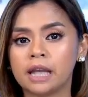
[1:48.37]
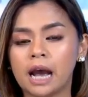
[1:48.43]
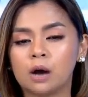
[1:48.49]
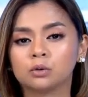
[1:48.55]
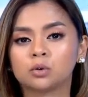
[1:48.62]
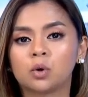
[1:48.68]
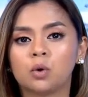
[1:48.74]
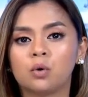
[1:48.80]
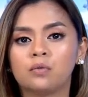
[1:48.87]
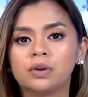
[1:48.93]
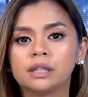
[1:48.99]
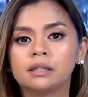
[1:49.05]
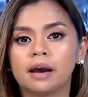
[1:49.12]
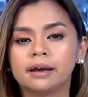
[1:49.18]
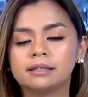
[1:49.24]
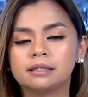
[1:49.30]
out
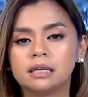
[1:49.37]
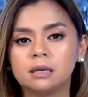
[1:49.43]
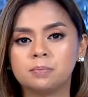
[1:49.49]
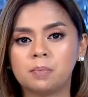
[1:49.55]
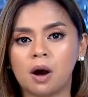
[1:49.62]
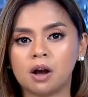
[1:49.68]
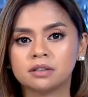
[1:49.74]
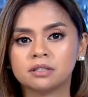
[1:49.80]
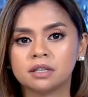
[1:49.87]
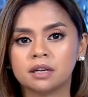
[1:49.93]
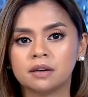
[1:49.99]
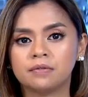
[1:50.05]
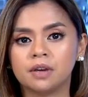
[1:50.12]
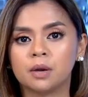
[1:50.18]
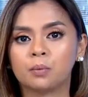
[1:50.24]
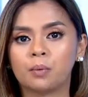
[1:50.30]
COVID-19
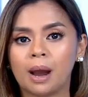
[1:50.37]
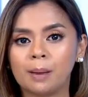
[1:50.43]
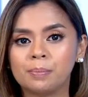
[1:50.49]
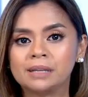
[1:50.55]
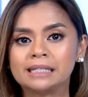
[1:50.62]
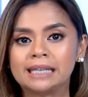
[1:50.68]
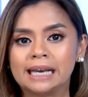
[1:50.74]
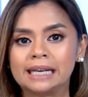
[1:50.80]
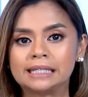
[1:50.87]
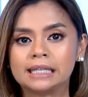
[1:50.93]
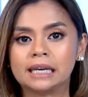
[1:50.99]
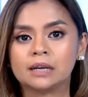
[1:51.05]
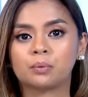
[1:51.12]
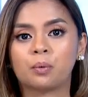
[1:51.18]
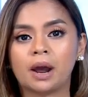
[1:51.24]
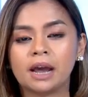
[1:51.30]
positive in rapid
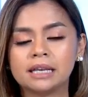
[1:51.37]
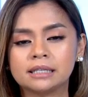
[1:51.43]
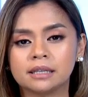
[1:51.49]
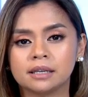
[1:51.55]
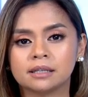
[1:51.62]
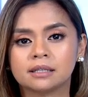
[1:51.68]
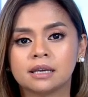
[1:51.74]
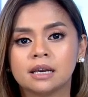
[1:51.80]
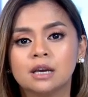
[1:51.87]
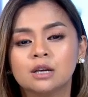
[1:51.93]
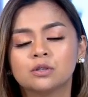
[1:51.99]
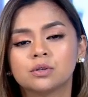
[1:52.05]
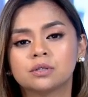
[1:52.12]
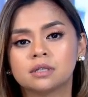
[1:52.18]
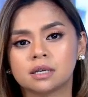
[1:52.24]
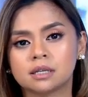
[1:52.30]
testing rises
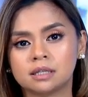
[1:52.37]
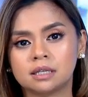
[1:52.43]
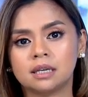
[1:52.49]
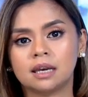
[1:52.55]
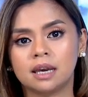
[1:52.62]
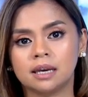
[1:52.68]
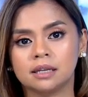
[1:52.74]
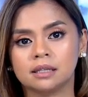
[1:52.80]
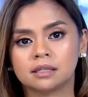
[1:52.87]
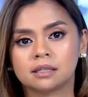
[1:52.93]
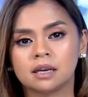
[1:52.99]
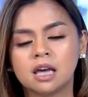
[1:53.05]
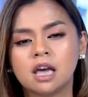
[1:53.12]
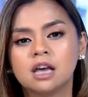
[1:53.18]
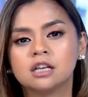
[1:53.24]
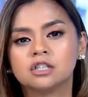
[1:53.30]
to 68.
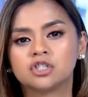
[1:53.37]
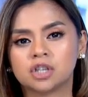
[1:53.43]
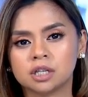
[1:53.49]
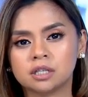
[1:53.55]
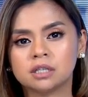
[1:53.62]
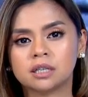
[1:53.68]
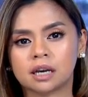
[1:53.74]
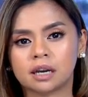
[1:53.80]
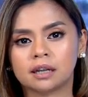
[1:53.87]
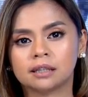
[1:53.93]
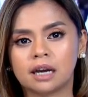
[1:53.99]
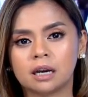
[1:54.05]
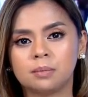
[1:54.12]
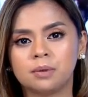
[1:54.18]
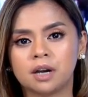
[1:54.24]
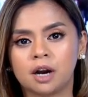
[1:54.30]
Justice
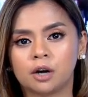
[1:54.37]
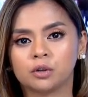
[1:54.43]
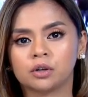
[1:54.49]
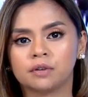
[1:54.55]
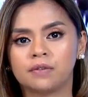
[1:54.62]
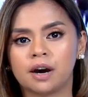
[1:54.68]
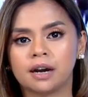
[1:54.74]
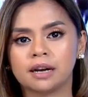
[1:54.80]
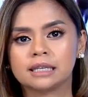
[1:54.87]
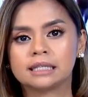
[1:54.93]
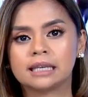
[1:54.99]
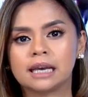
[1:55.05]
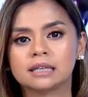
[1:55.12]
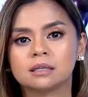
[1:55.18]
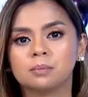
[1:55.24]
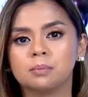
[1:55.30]
Secretary Menardo Guevarra
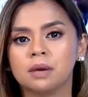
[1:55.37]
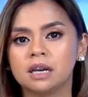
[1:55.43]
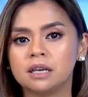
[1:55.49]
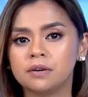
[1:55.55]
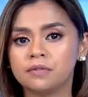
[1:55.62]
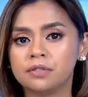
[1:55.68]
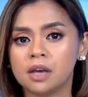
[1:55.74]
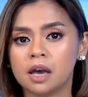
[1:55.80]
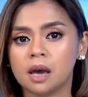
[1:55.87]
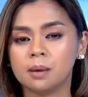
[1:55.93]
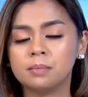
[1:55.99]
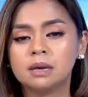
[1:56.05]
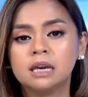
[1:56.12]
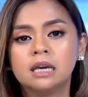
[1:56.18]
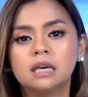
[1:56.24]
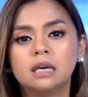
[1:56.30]
says many of
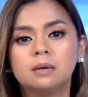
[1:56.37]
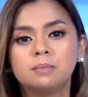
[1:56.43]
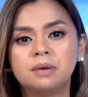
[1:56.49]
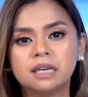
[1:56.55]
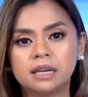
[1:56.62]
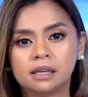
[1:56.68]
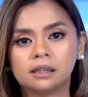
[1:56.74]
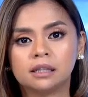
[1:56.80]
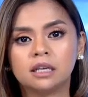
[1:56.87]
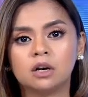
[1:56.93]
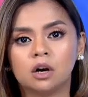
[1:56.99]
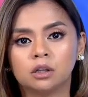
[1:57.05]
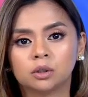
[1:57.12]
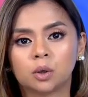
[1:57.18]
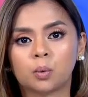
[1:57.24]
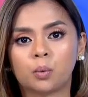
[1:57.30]
them immediately
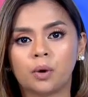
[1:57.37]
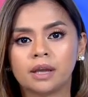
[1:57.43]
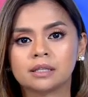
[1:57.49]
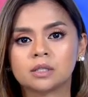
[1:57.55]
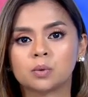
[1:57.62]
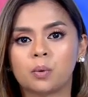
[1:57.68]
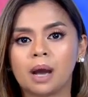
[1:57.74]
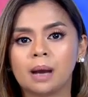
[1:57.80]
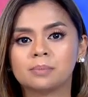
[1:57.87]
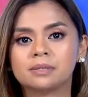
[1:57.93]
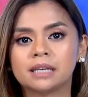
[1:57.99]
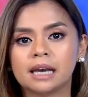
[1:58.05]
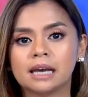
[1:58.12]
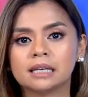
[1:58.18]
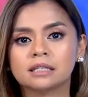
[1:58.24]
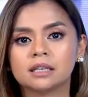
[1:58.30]
underwent swab
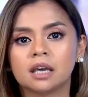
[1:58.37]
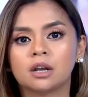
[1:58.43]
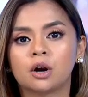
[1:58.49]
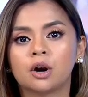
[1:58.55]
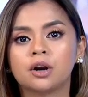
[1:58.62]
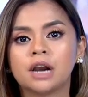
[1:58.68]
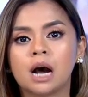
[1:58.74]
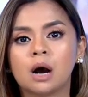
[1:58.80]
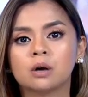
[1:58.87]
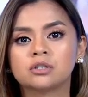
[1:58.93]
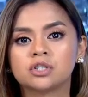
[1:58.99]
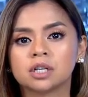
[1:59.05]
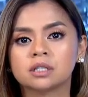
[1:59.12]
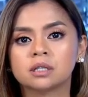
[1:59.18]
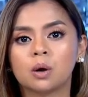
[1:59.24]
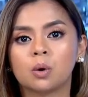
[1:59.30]
tests and are now
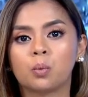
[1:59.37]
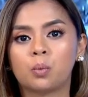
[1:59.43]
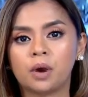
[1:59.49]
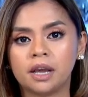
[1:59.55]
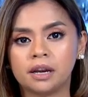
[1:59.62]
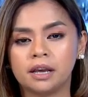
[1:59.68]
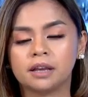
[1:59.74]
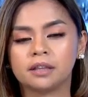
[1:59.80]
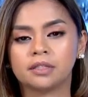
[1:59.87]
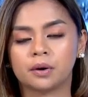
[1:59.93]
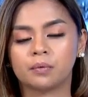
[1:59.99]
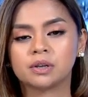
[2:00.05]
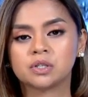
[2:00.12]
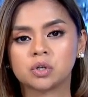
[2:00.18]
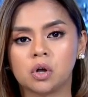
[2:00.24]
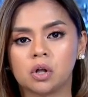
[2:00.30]
just awaiting their
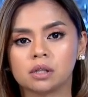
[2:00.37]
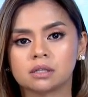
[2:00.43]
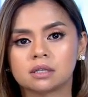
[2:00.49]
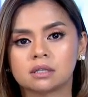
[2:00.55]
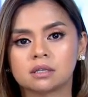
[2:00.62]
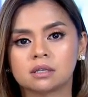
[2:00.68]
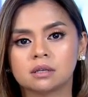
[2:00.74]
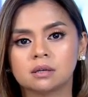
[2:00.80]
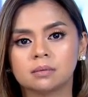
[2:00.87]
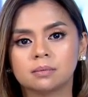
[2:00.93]
results